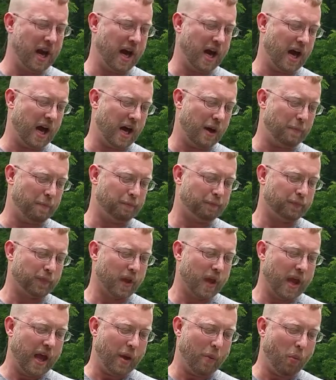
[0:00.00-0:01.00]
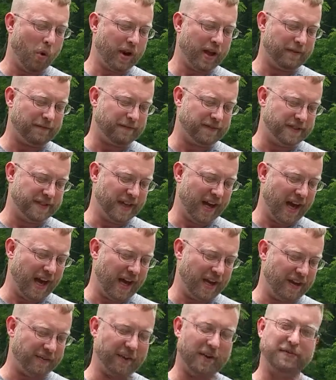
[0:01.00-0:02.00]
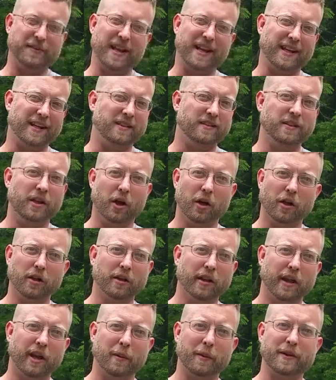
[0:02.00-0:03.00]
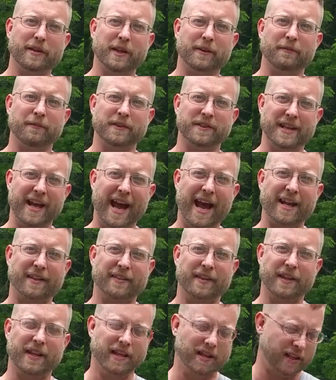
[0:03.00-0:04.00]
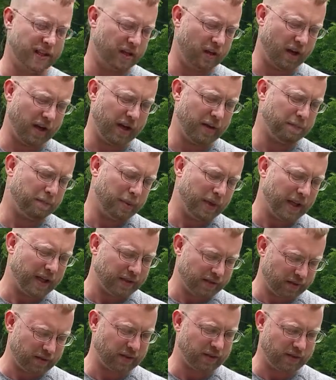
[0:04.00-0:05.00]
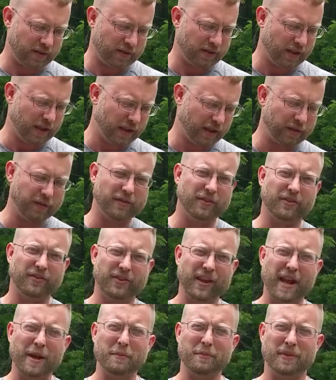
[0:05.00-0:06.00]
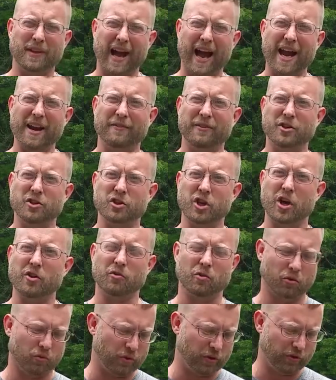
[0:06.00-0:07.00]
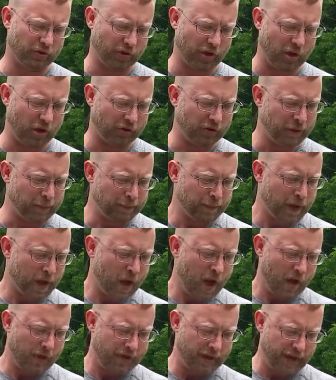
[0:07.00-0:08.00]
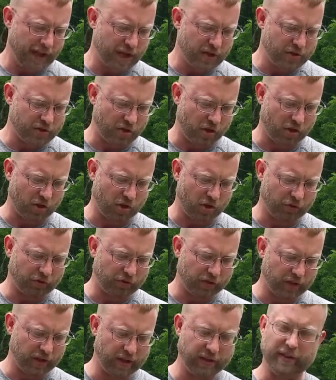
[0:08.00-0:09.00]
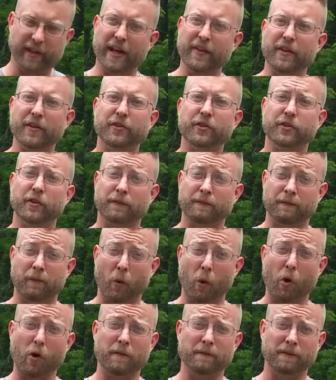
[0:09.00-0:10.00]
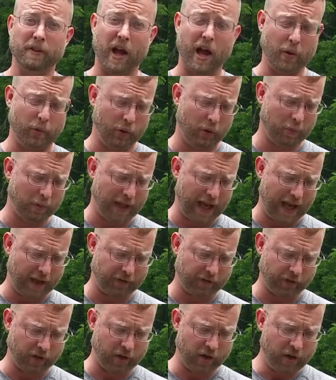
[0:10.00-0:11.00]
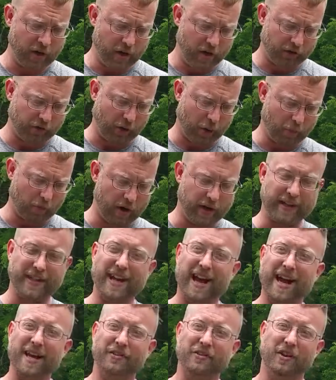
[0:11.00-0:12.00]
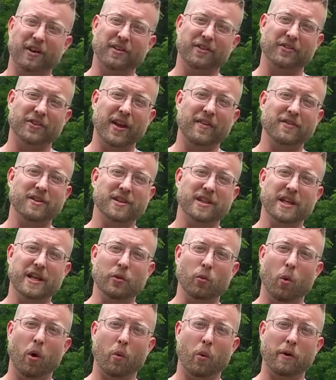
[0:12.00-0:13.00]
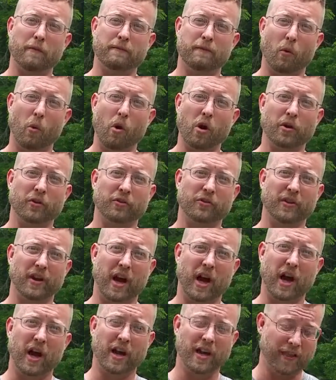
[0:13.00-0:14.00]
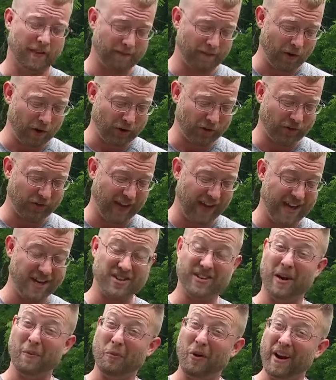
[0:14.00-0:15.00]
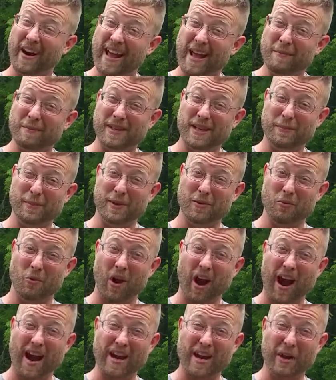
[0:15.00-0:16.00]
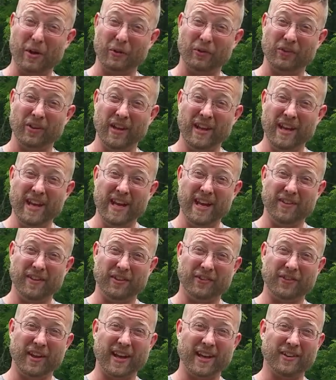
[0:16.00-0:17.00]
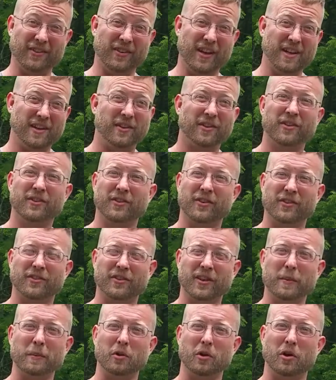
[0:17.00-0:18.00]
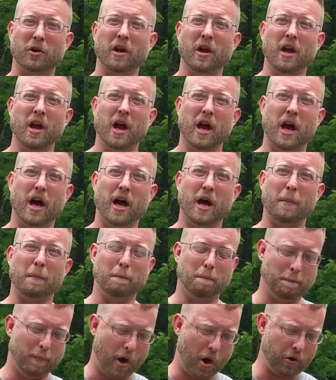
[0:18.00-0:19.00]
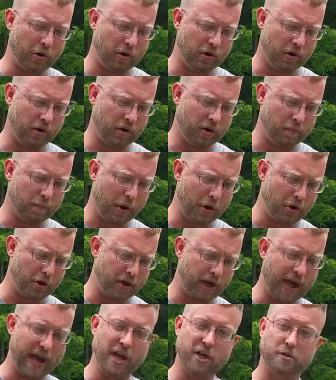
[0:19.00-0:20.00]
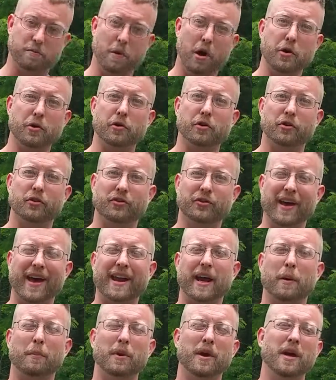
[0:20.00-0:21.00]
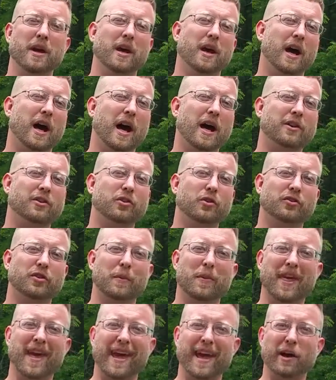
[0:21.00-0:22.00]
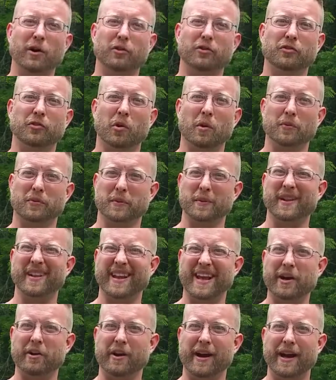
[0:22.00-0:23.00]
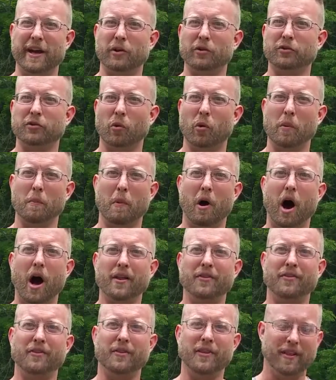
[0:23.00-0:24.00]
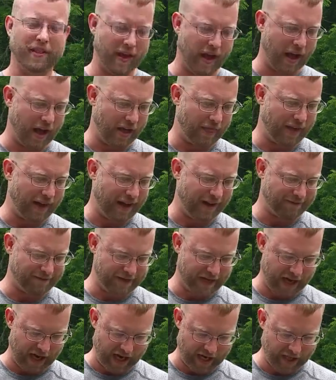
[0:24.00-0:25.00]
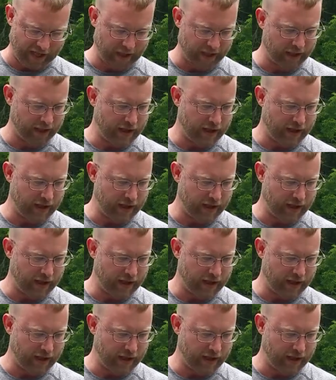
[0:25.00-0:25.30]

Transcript: Um, and what I've done is I've taken you know, a little bit different tack than he did on it, but uh, same kind of a general result. The internals, again, this is a four flywheel blaster. So I'm running Kaizon one seventy-one fourteens uh, in the first stage, and I'm running M T B Rhinos in the second stage. This is a similar um, motor, motor cage, motor setup uh, to some of the Hailstorm, some of the later Hailstorm mods uh, that I've done.